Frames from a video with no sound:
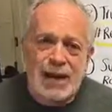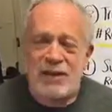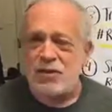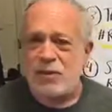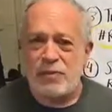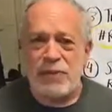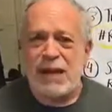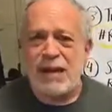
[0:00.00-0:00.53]
to
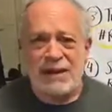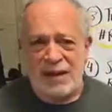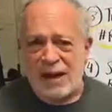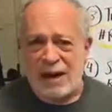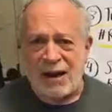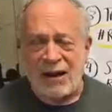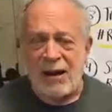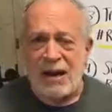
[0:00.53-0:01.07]
be
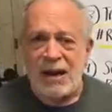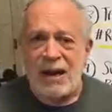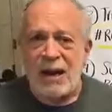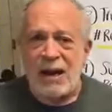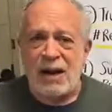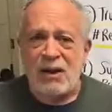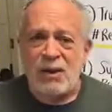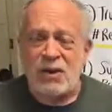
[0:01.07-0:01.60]
there
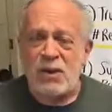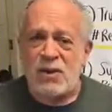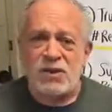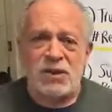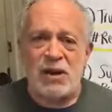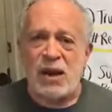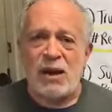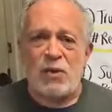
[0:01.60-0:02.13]
who is
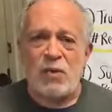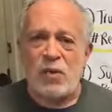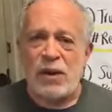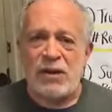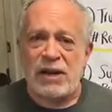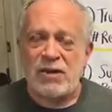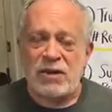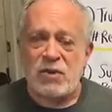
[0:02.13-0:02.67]
not
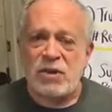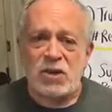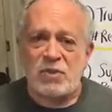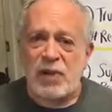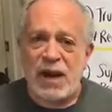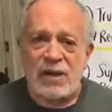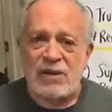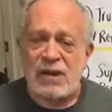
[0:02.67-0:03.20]
willing to
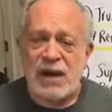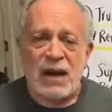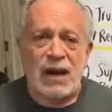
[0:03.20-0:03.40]
respect